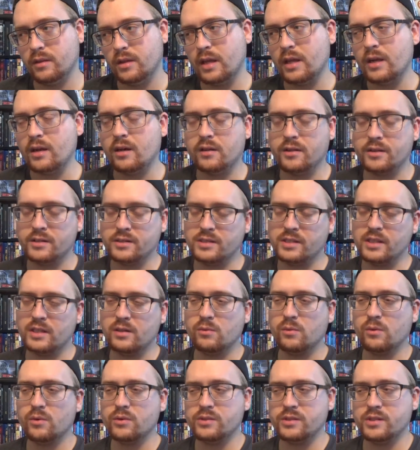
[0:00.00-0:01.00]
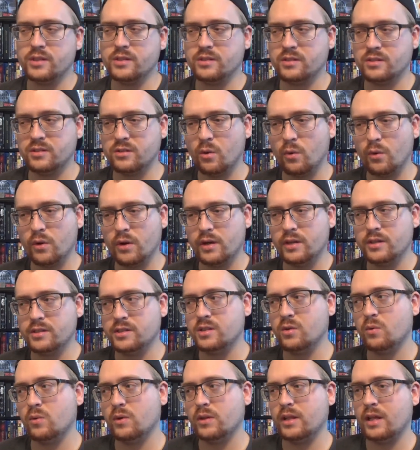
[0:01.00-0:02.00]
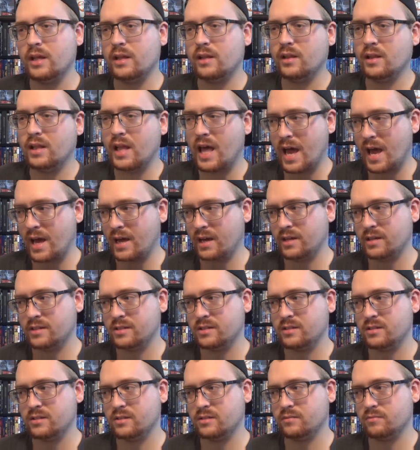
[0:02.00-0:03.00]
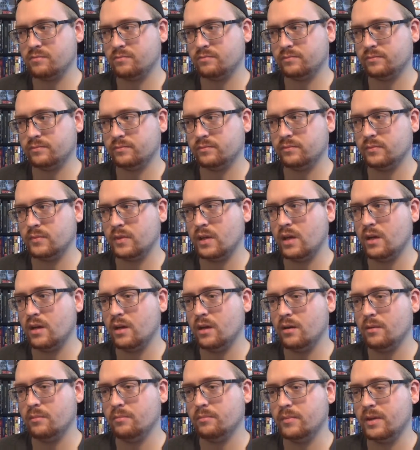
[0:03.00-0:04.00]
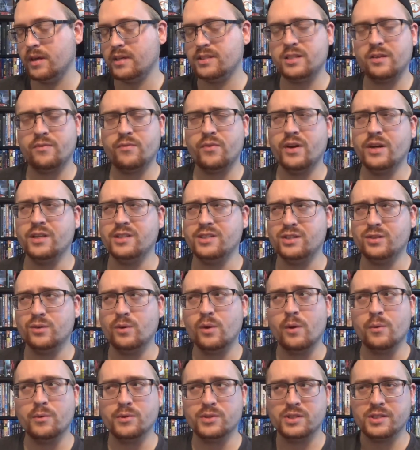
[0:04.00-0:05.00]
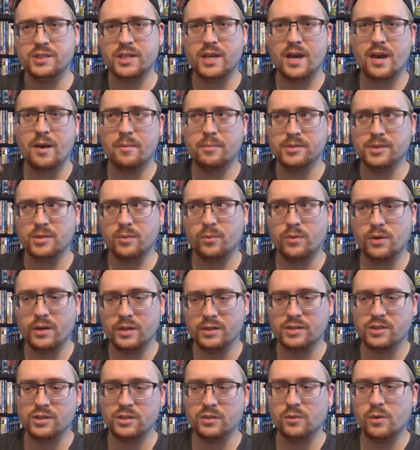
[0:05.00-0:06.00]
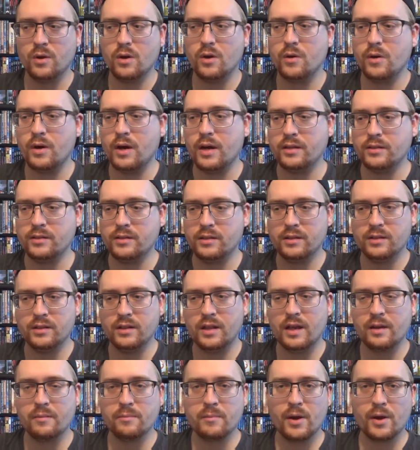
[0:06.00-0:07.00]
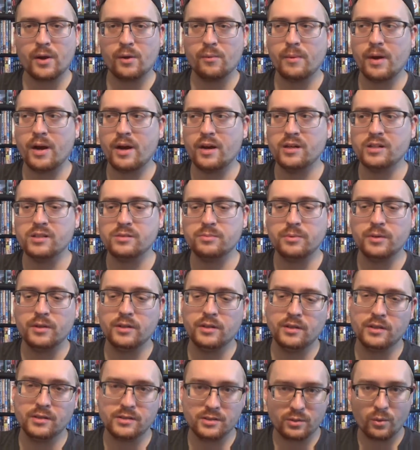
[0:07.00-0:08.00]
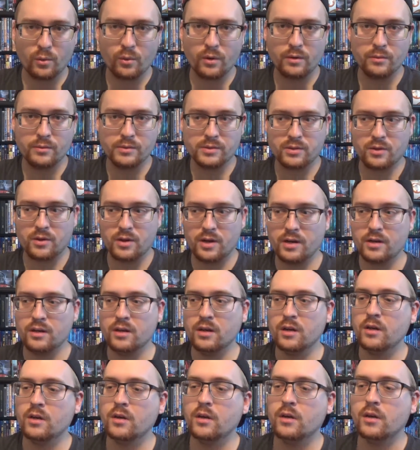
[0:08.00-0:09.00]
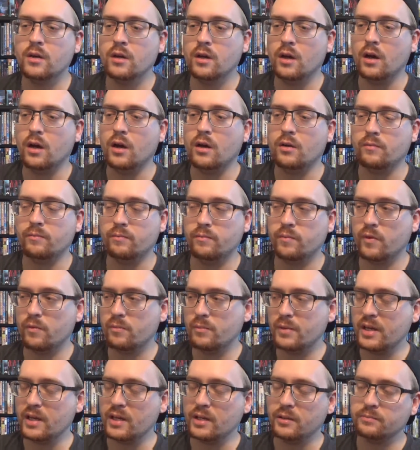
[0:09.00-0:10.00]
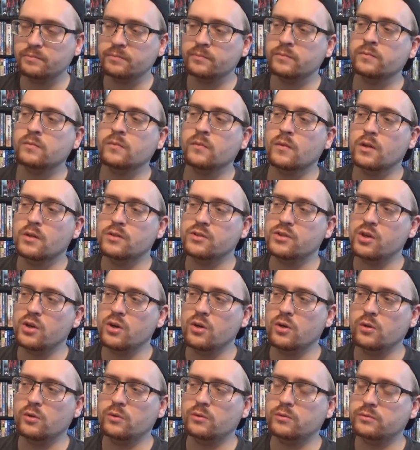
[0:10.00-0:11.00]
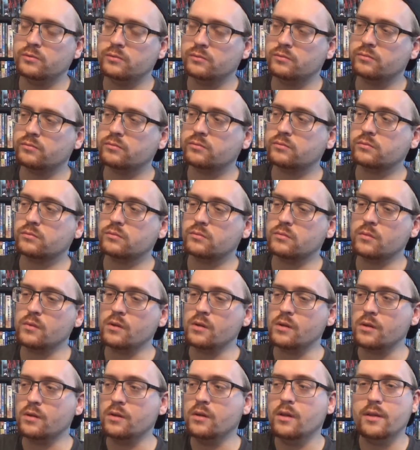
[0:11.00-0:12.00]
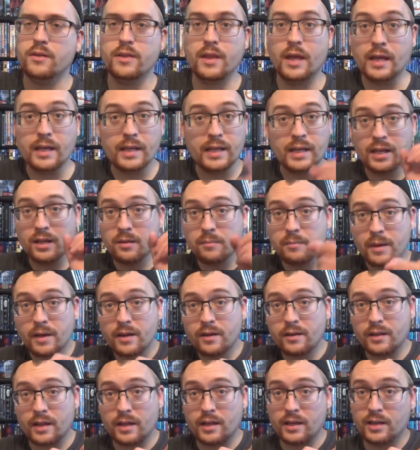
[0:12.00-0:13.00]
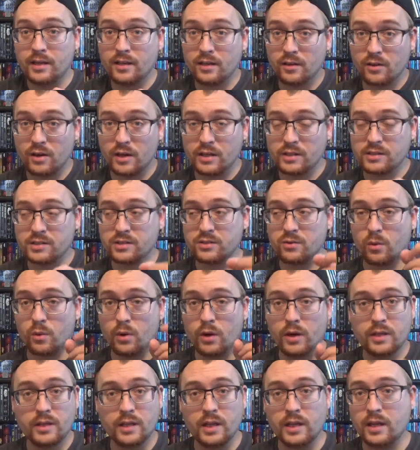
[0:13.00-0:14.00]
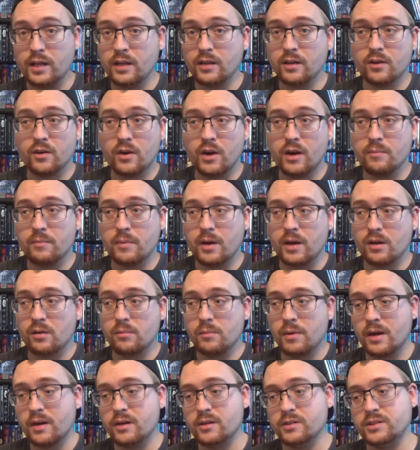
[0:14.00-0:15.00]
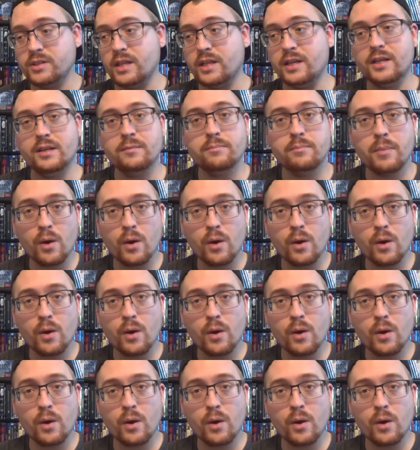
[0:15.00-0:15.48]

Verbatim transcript: in all the sequels, the story is the one that lacks. Um, except for H2O, which is the opposite. Where H2O, I didn't like Michael Myers, but the story was great um, for me. So they need a bet they need a great story and they need a great Michael Myers. They need